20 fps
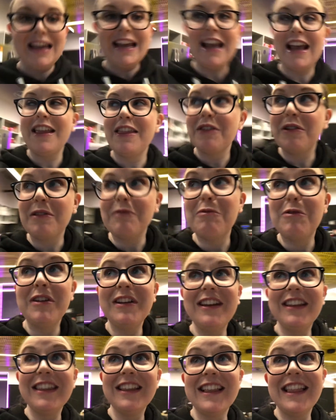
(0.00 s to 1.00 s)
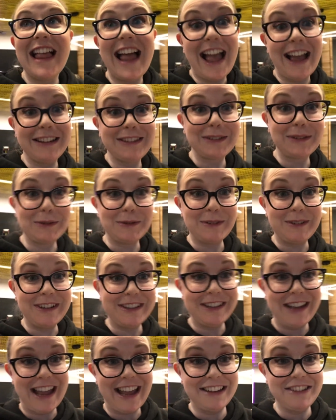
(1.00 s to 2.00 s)
And then one in the last
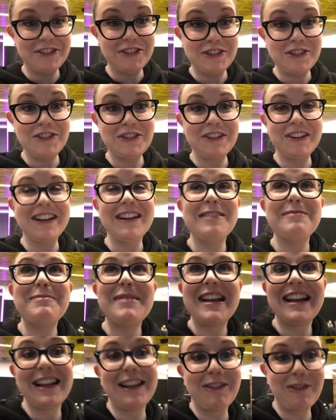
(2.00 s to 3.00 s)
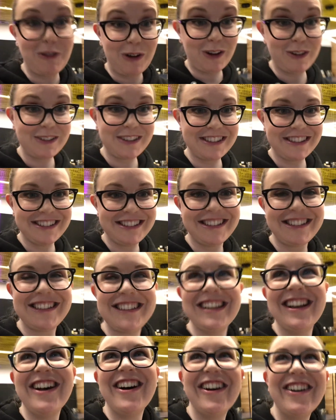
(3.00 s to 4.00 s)
one had ginger and it made it gross.
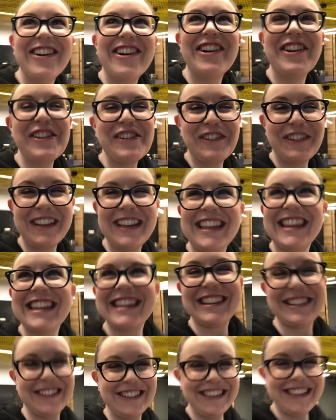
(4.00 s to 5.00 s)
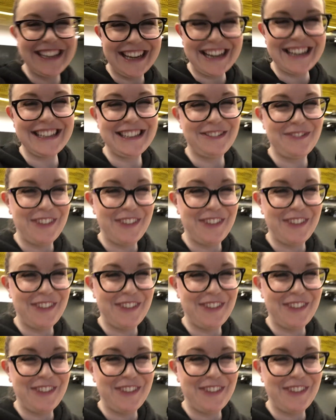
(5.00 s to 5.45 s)
So hopefully this one tastes